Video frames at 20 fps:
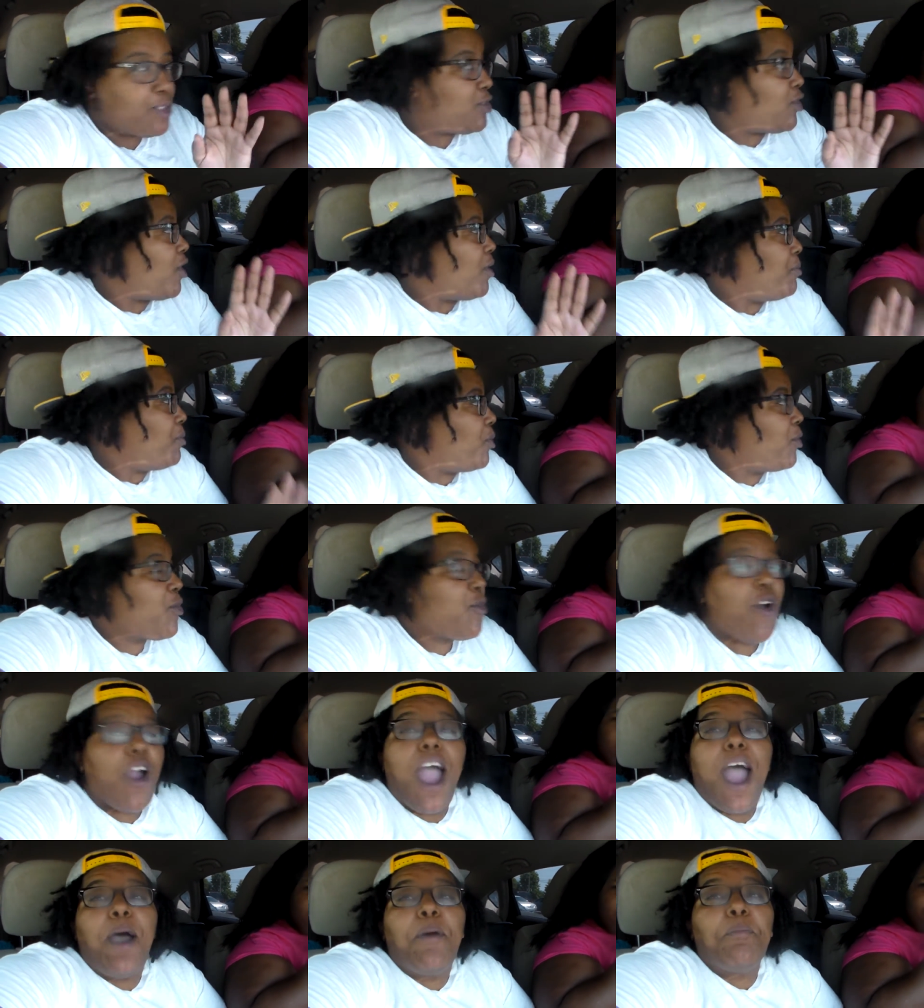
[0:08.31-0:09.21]
Sorry, bull
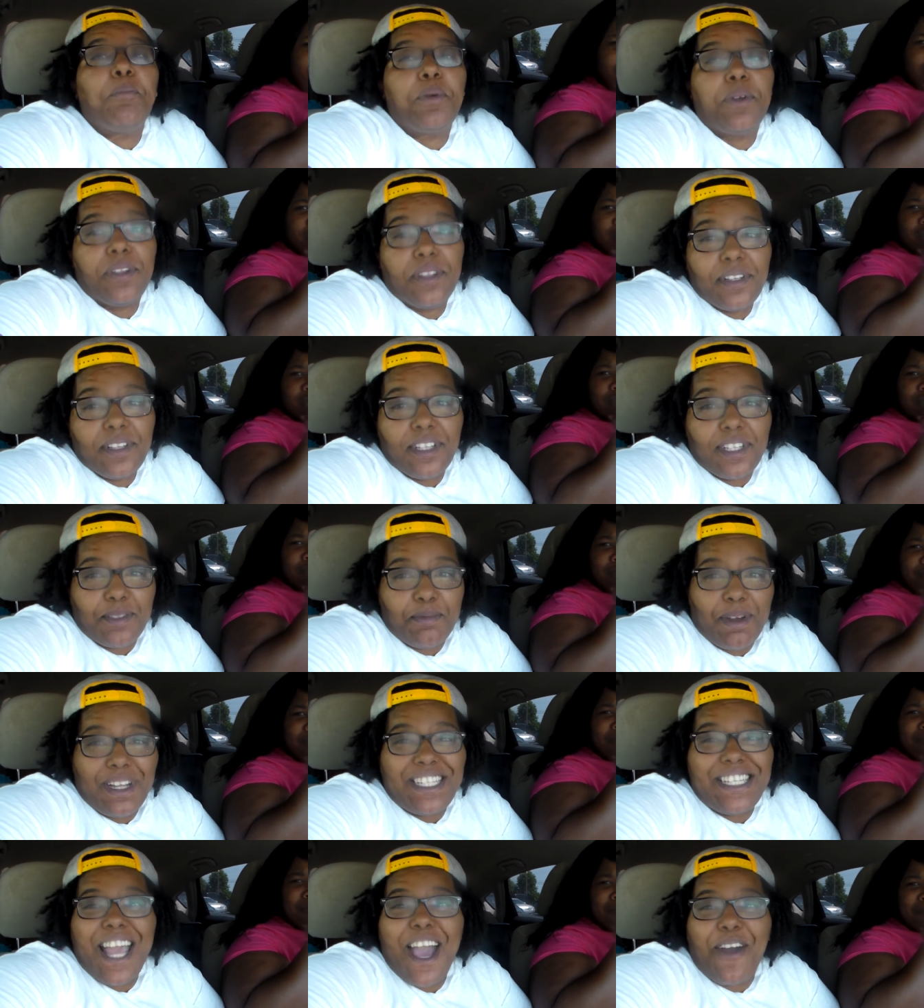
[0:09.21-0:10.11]
crap.
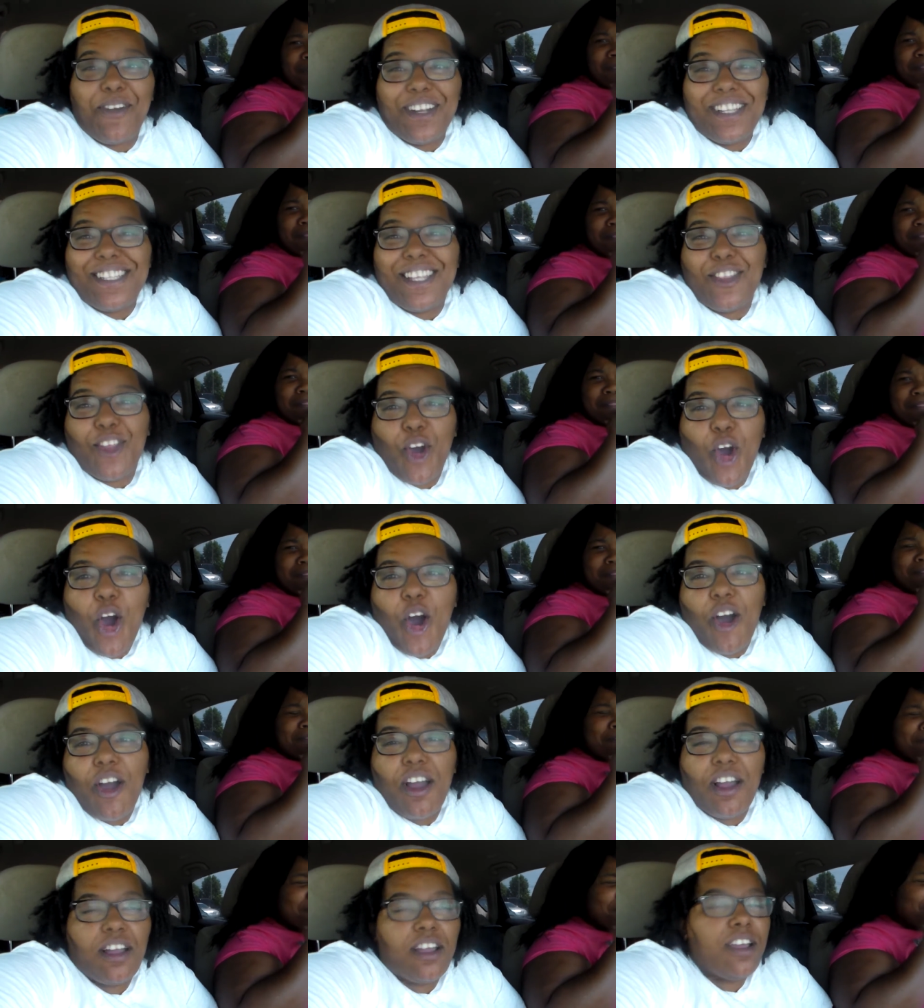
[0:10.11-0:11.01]
My child is in the
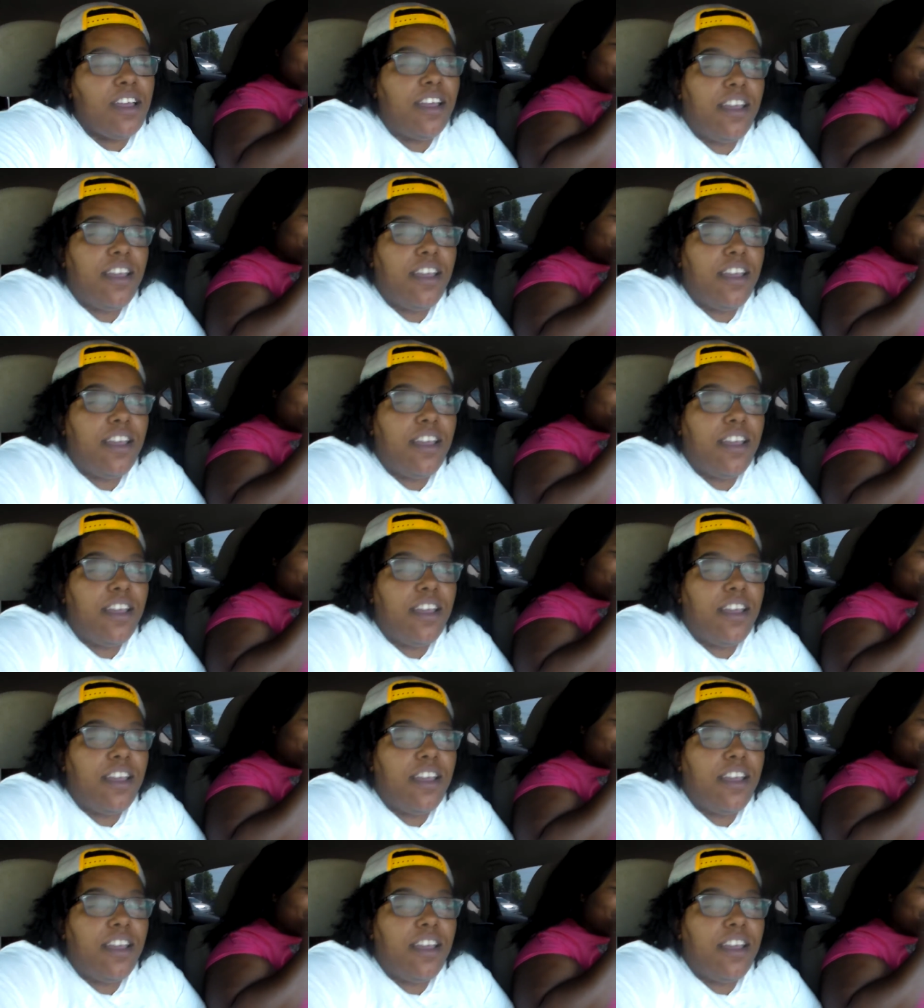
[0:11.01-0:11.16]
car.